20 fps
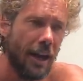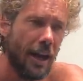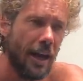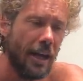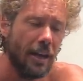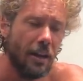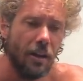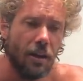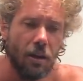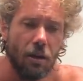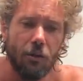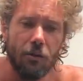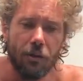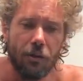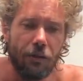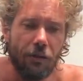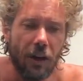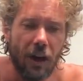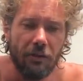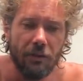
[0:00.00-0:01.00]
Anything
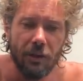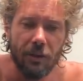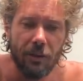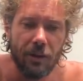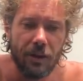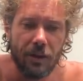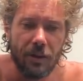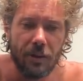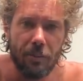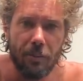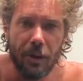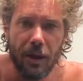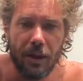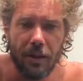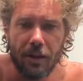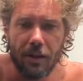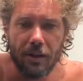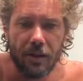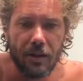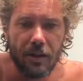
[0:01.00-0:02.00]
over five to one is
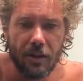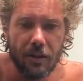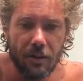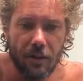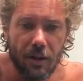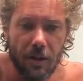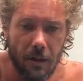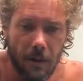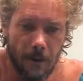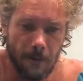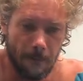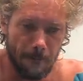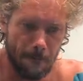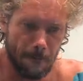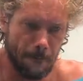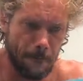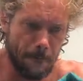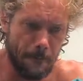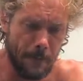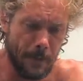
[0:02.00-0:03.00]
butter. So like
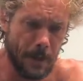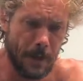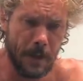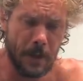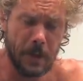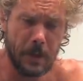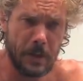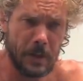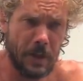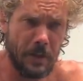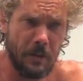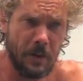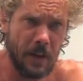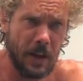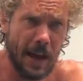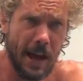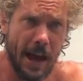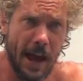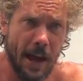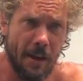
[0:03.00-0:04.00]
seven
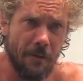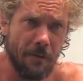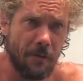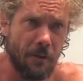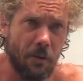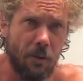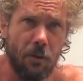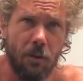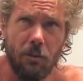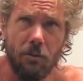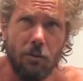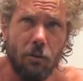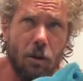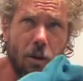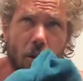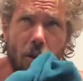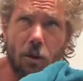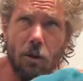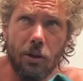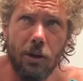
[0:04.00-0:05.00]
and a half,
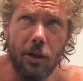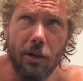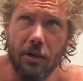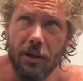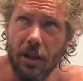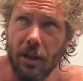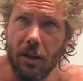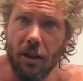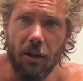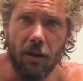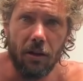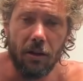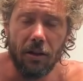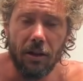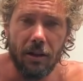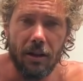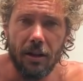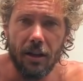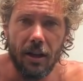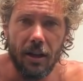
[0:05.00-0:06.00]
we'll hold all day long.
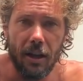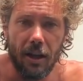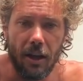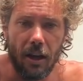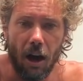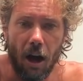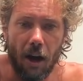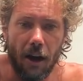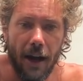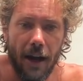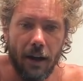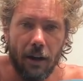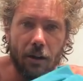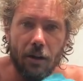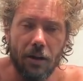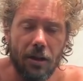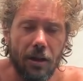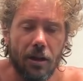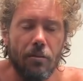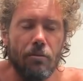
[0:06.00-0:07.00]
And like our
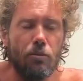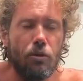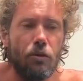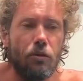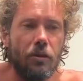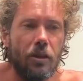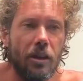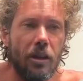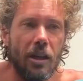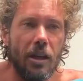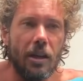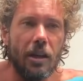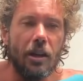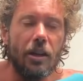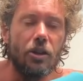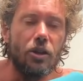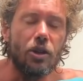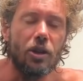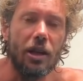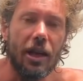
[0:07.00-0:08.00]
anchor didn't move an
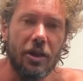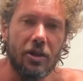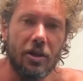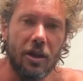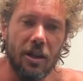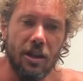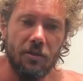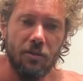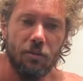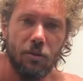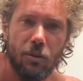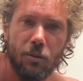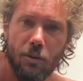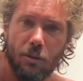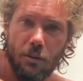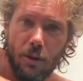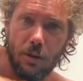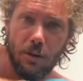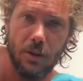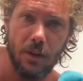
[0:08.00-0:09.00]
inch last night, even when we
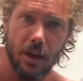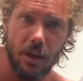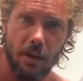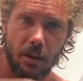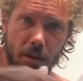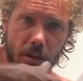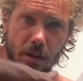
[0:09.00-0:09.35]
rotated.